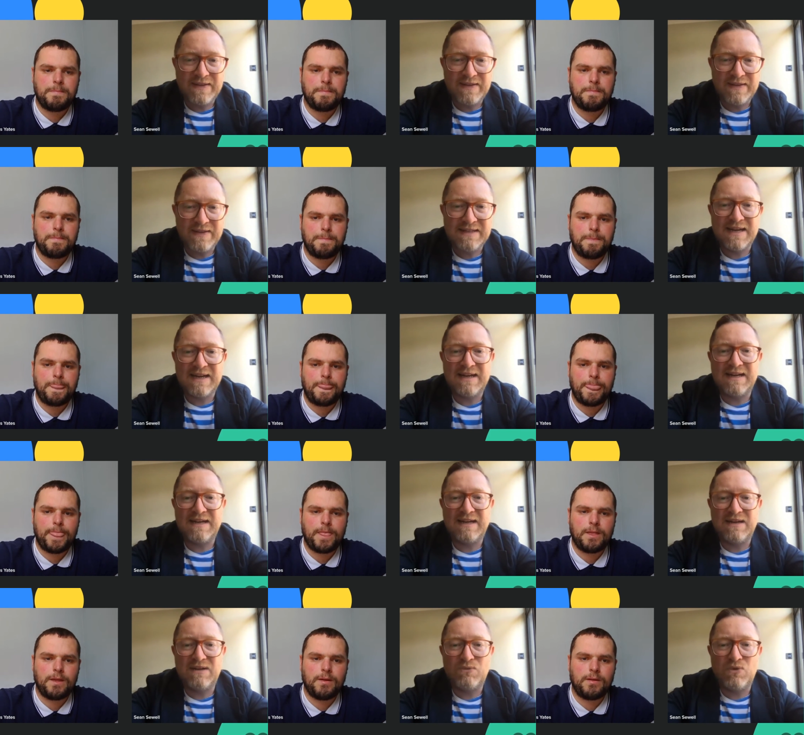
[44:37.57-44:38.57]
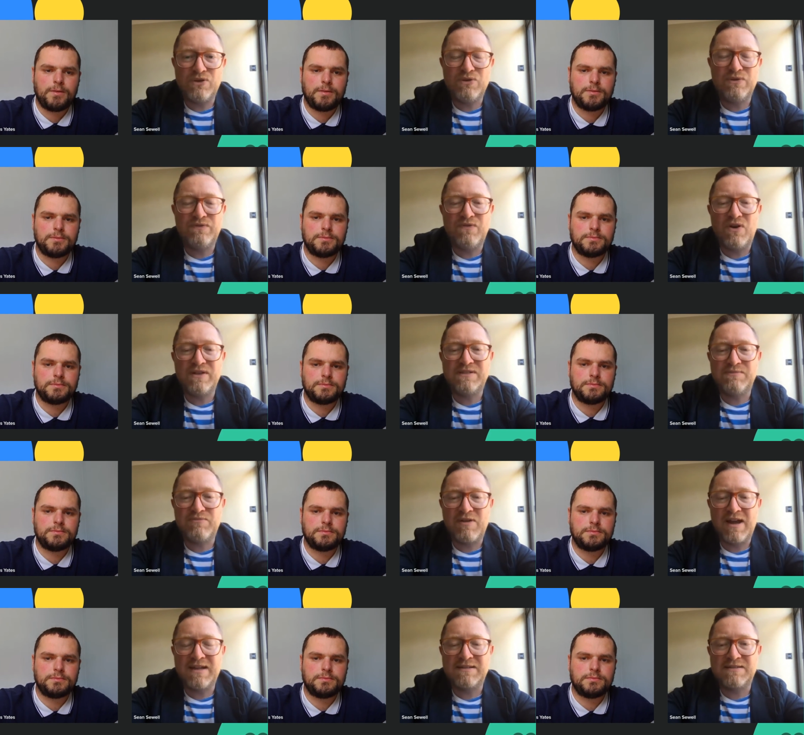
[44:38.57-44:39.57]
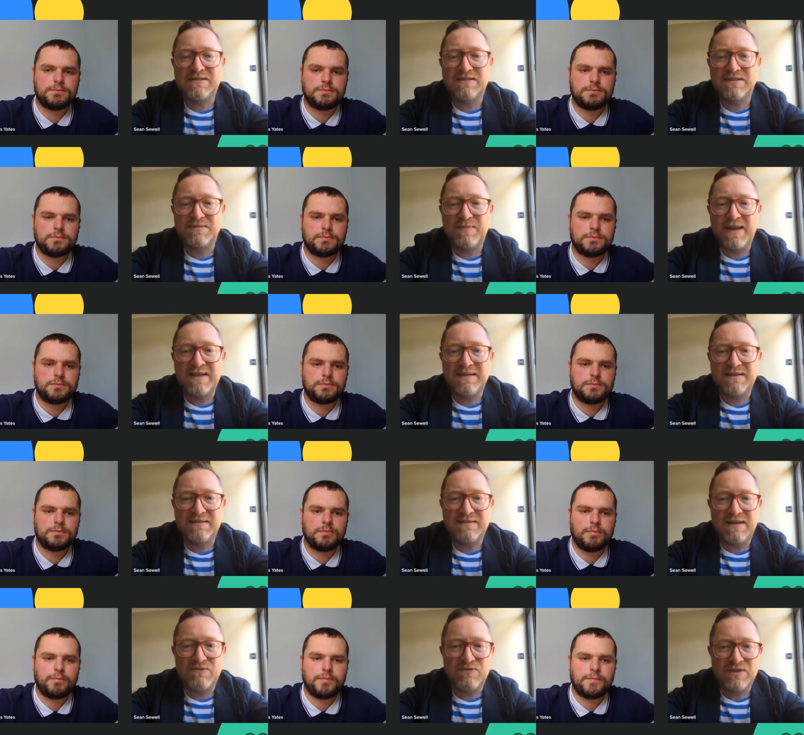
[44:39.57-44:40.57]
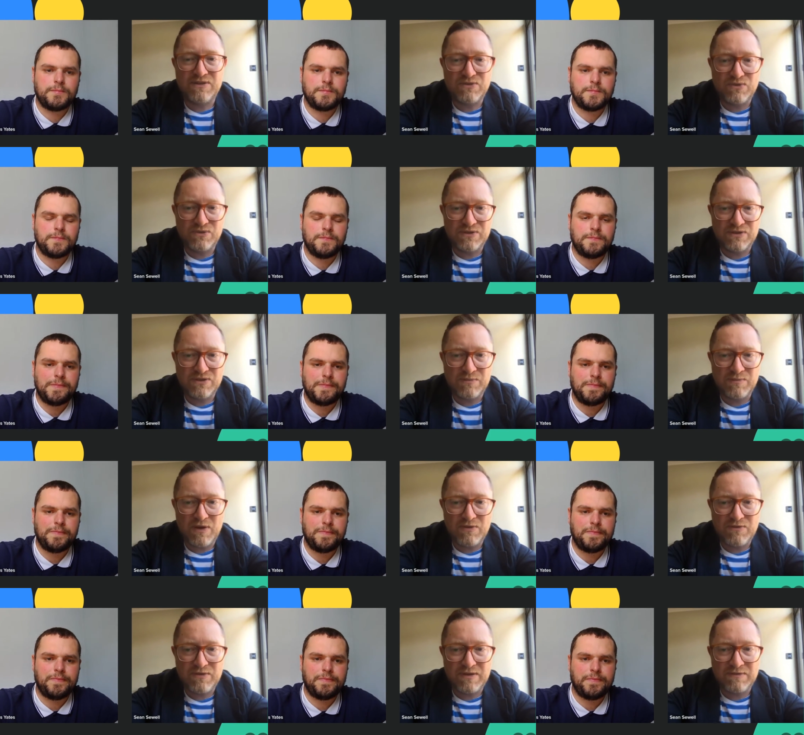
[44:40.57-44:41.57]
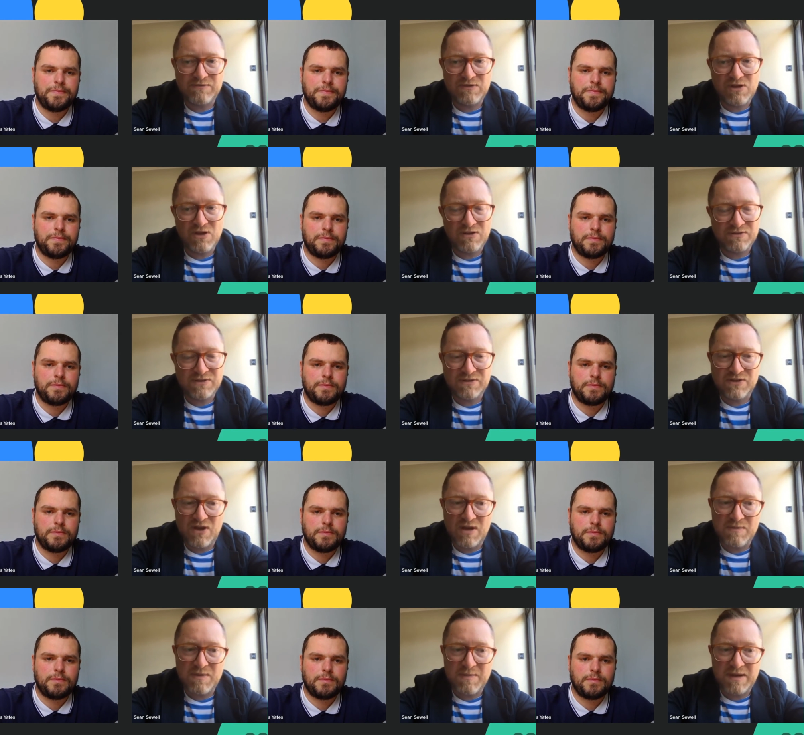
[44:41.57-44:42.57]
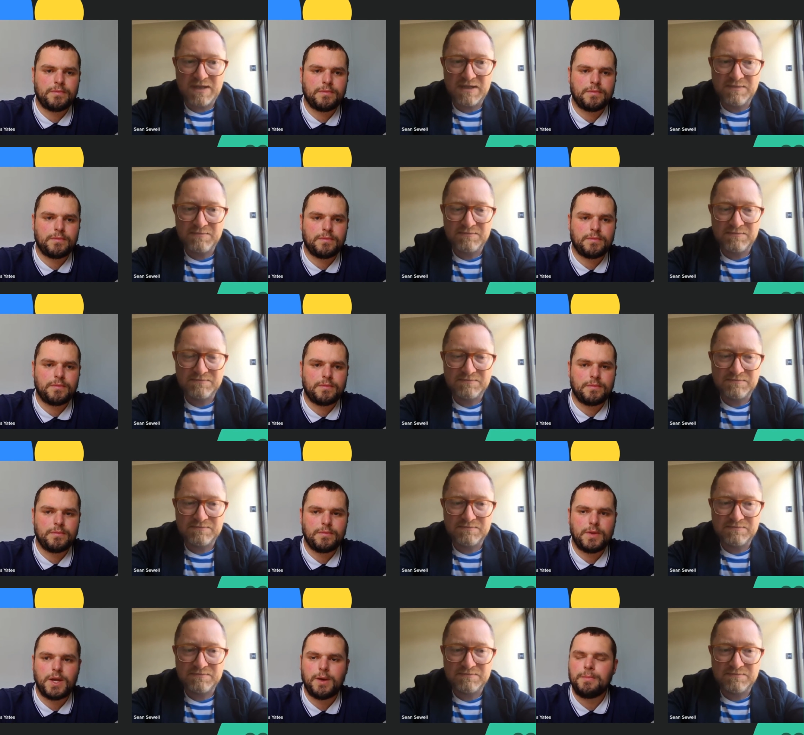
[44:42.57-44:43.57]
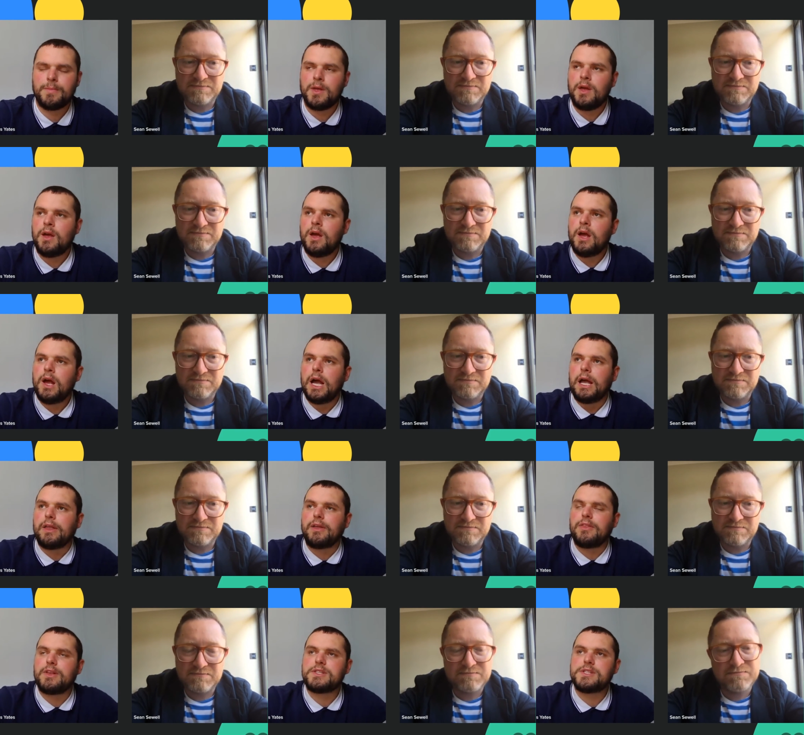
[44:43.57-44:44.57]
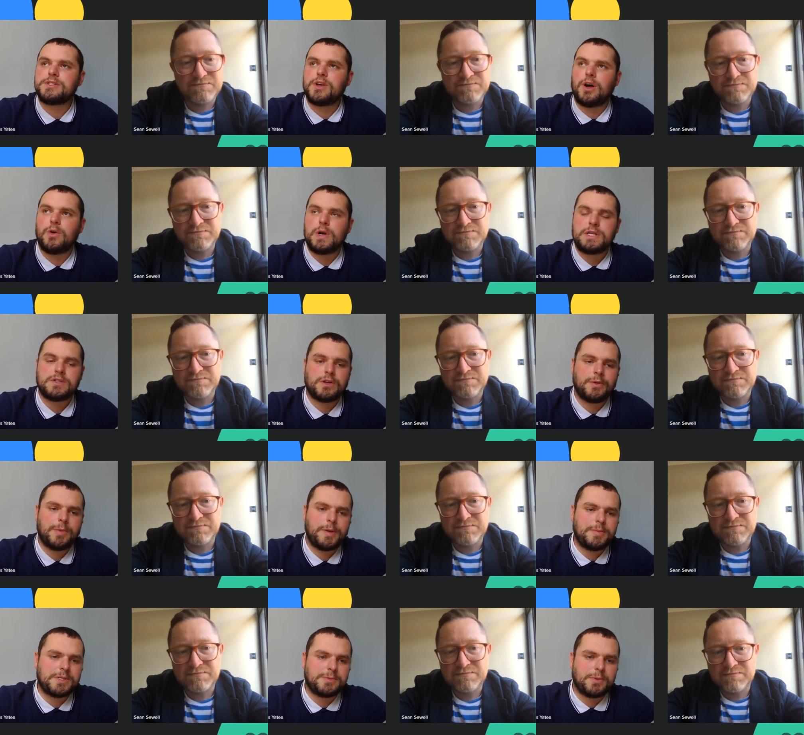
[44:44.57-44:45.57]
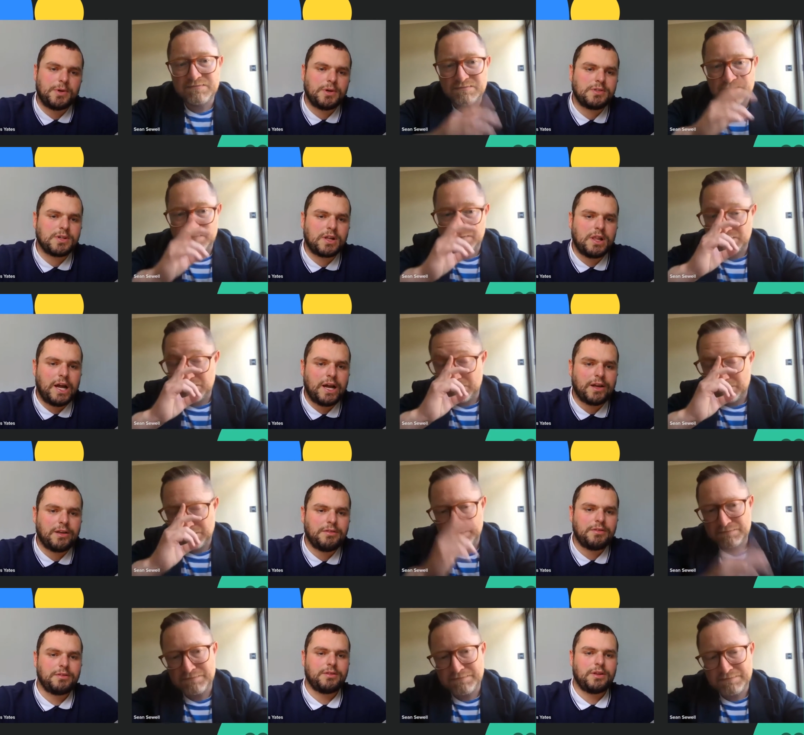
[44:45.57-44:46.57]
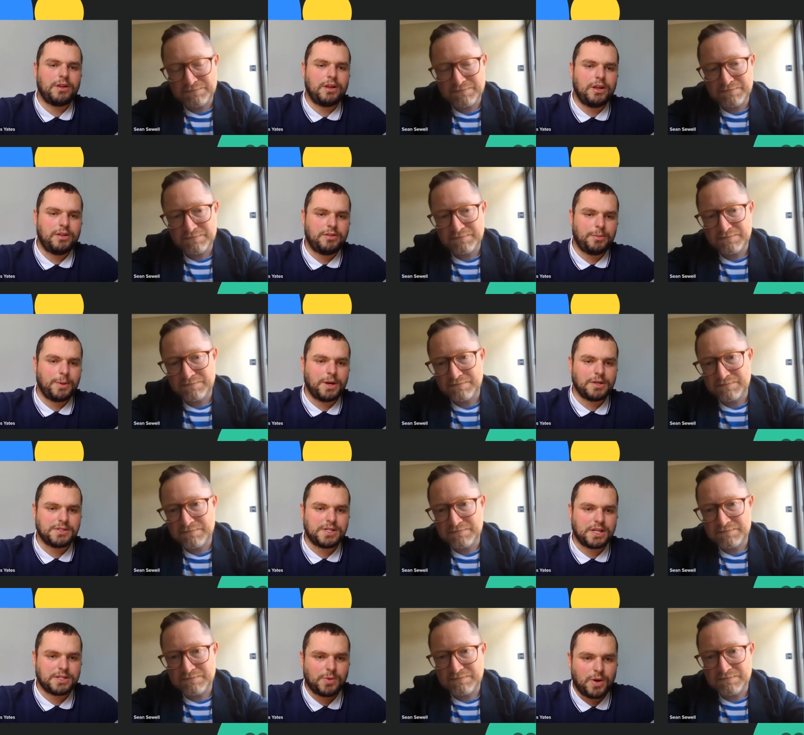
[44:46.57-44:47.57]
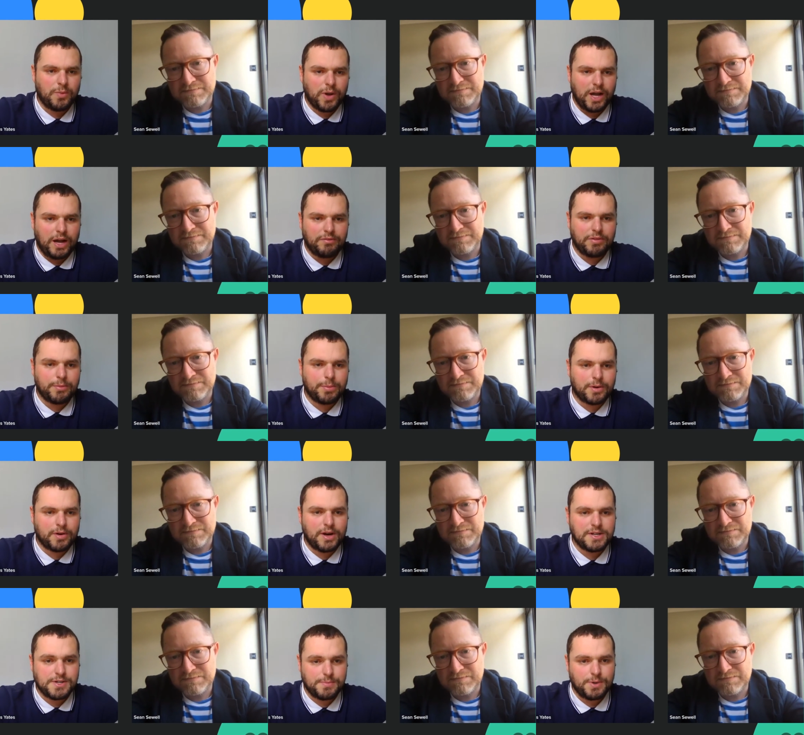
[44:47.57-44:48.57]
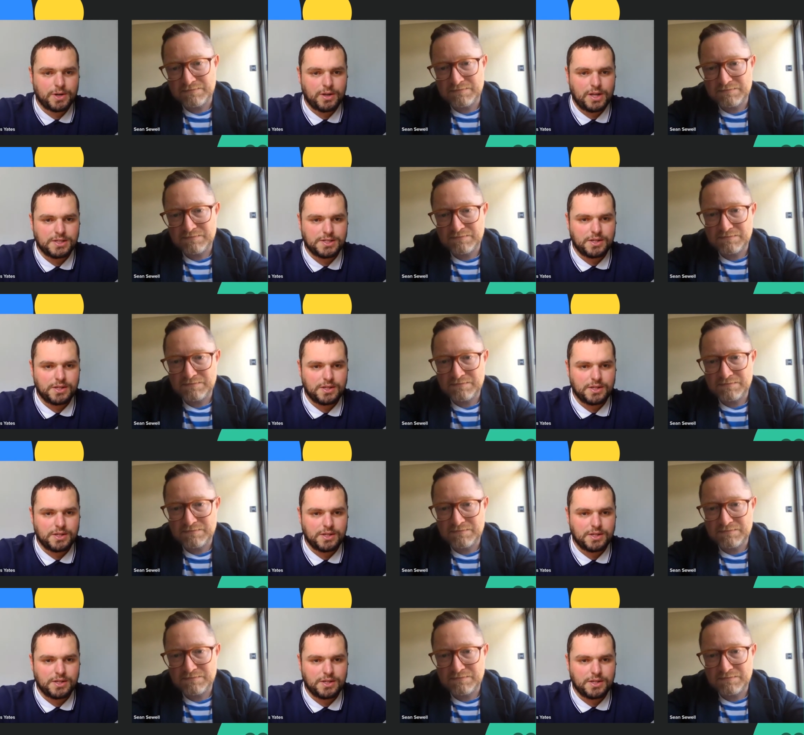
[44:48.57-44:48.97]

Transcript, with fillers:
Speaker 1: the what are you advising brands to spend their resources on, both in regards to time and money?
Speaker 2: Yeah, I think this is always going to be bespoke to client, and, and to be honest, that's why we have the progression model at